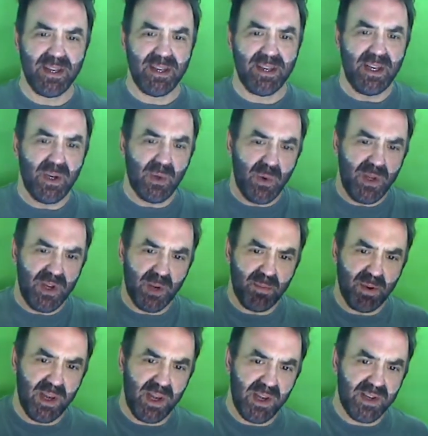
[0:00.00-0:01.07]
when you're going to
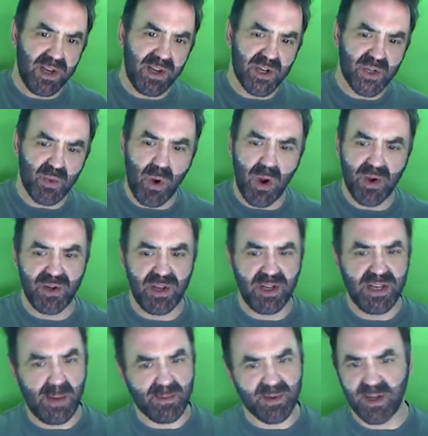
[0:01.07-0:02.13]
put it into the dishwasher, the
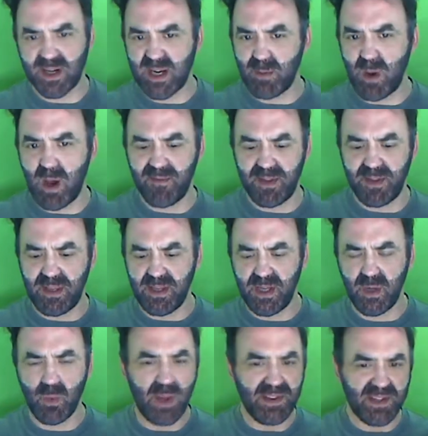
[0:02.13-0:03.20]
tape's going to come off, and you
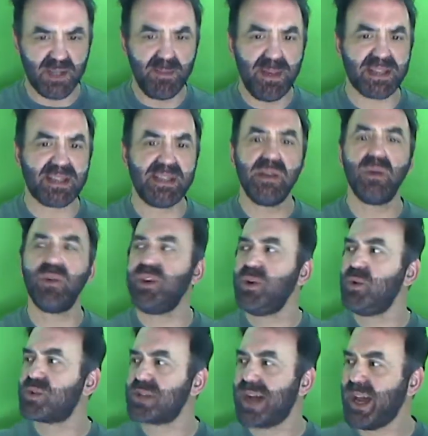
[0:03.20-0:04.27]
don't want this to be a
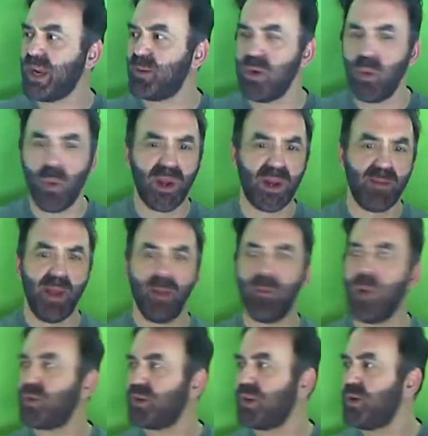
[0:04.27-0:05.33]
single-use item. You want it to be a
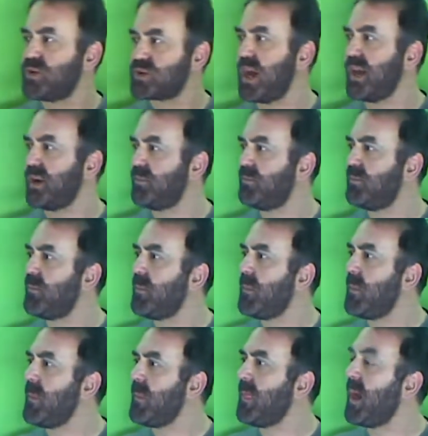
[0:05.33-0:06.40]
multi-use item.
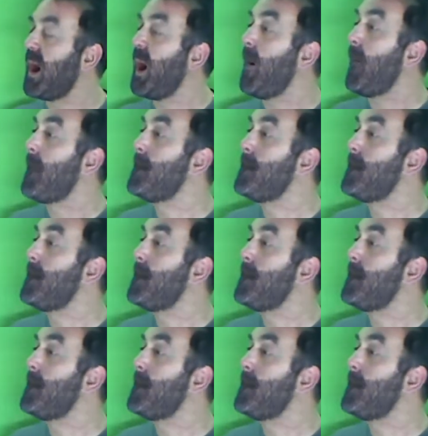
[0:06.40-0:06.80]
Huh?